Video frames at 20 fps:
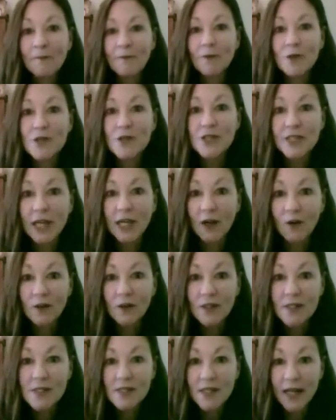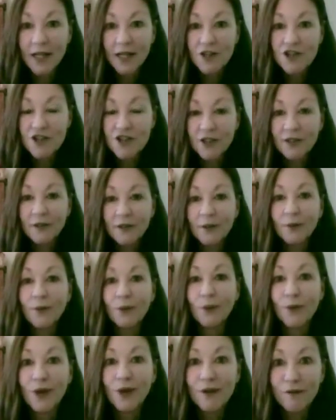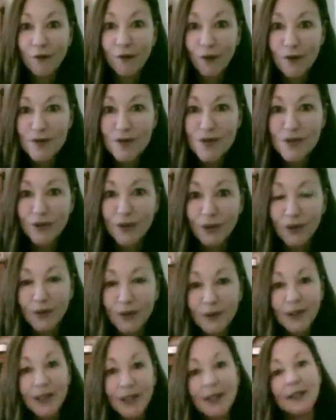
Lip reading: For sterilization reversal.